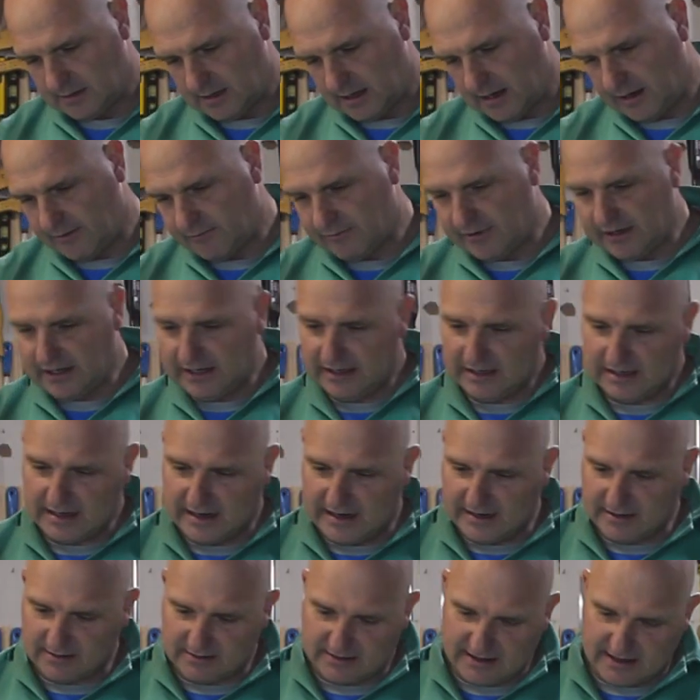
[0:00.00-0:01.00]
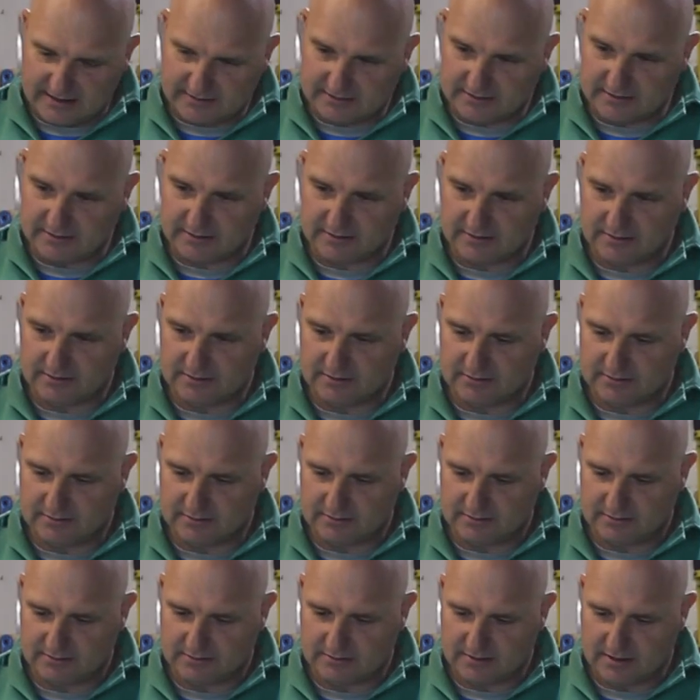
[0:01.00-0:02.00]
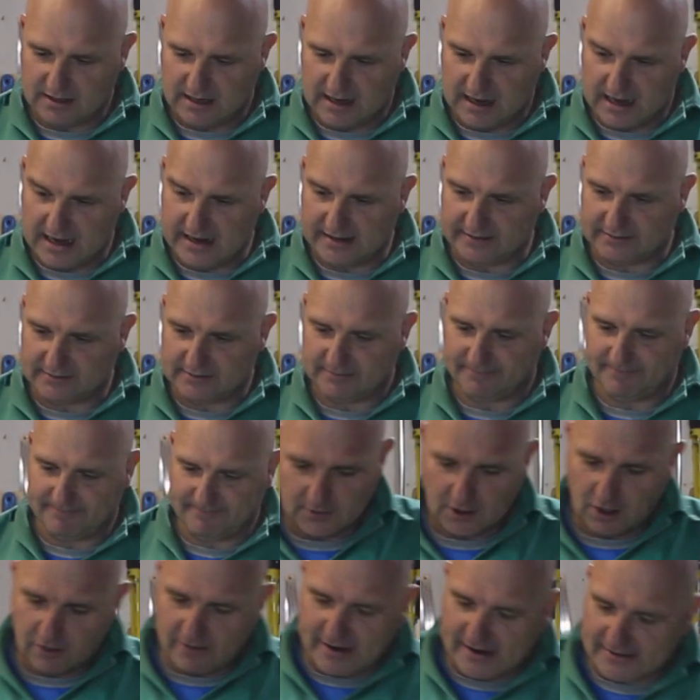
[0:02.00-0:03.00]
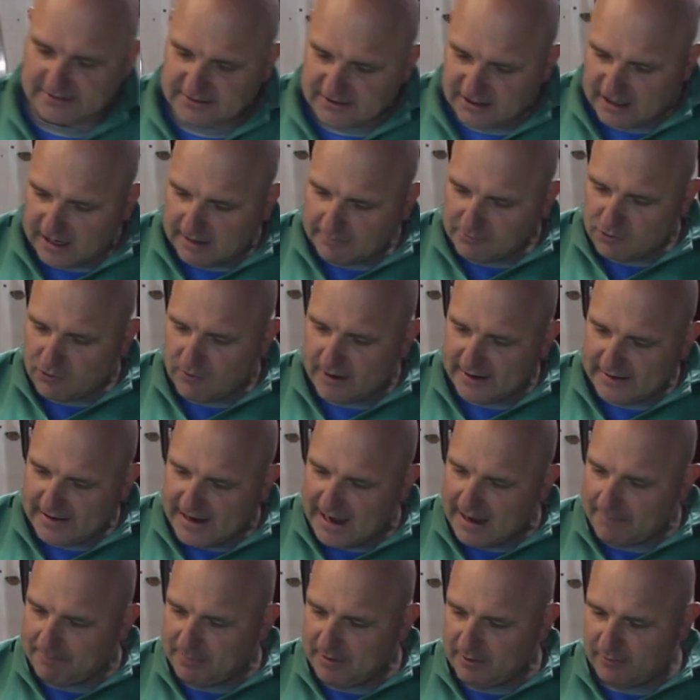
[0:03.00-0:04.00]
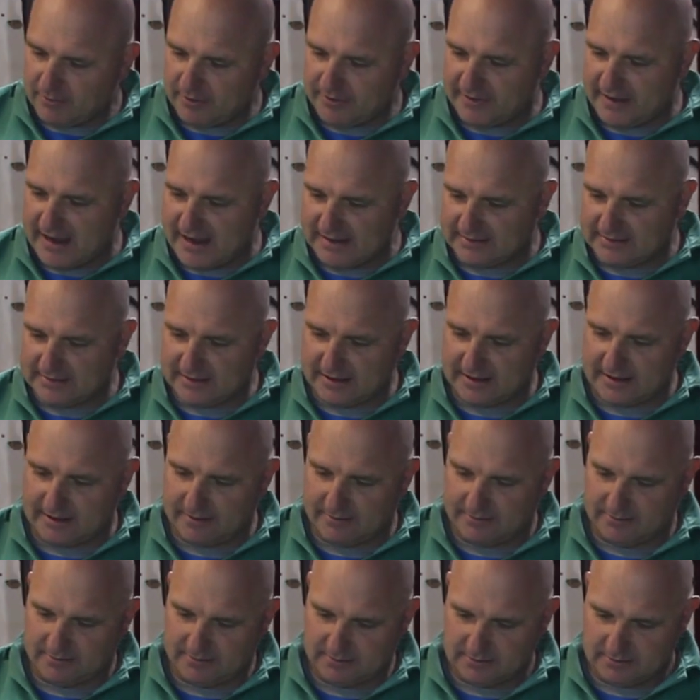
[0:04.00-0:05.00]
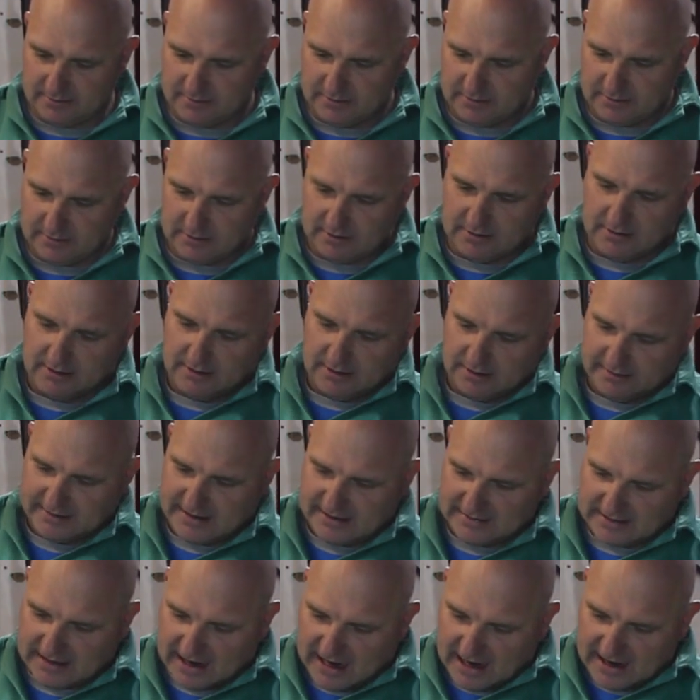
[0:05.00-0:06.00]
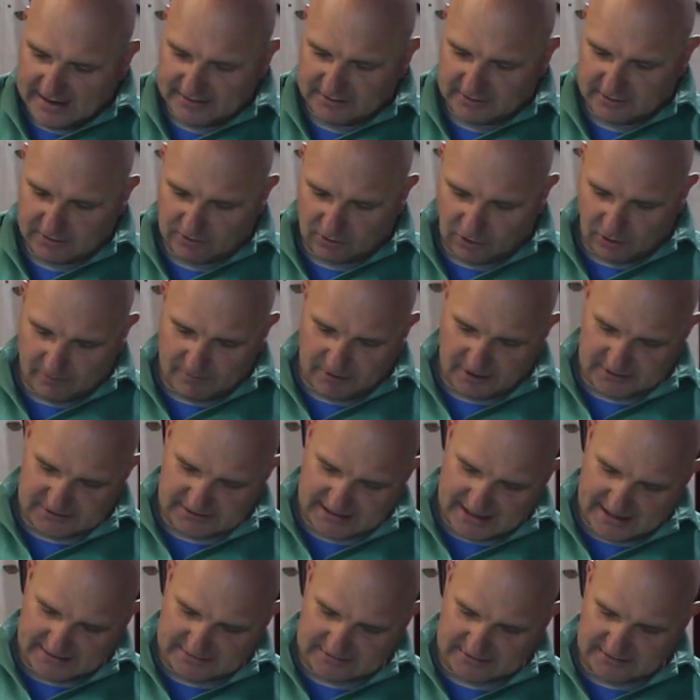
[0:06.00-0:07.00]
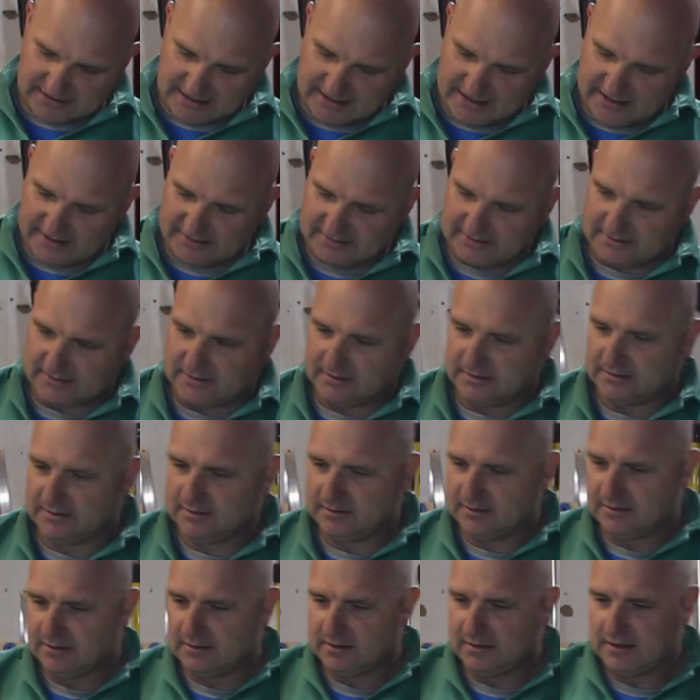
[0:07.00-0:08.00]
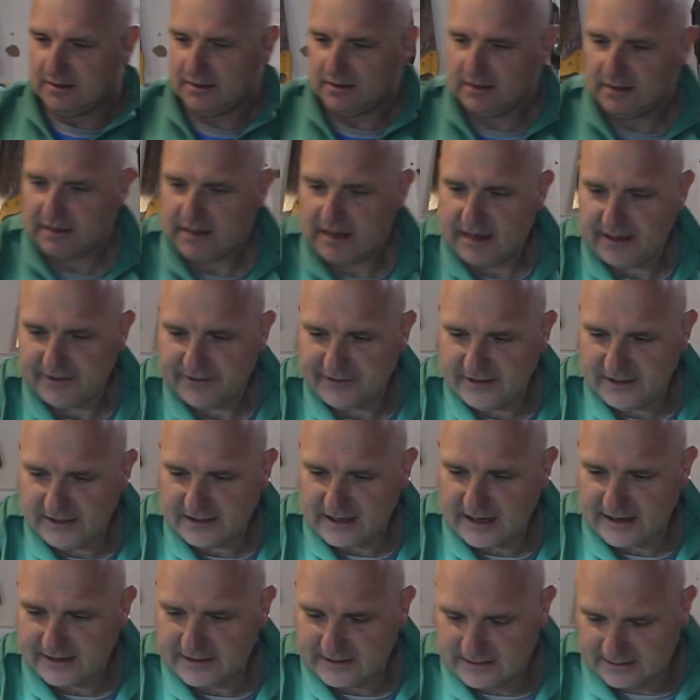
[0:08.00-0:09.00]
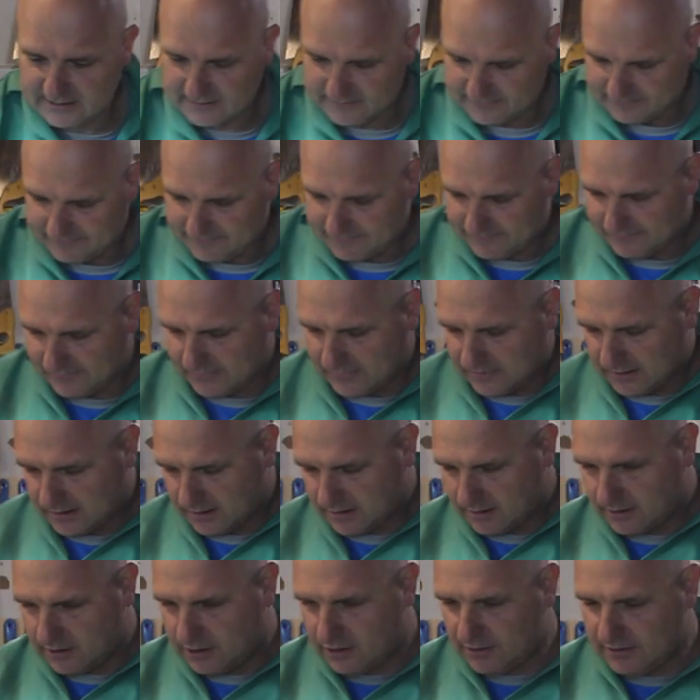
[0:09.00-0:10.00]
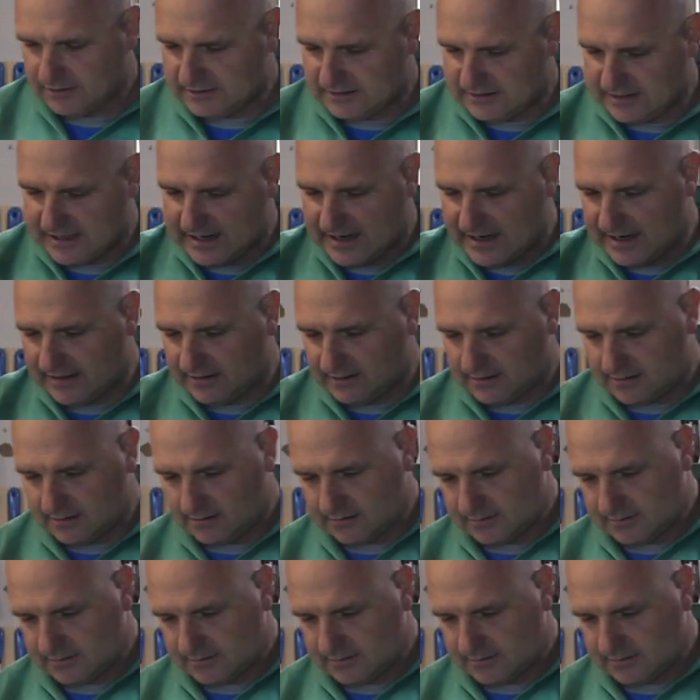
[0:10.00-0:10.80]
I really like that height. Alright, so I'm quite happy with that that height almost as it is. I think I can use that.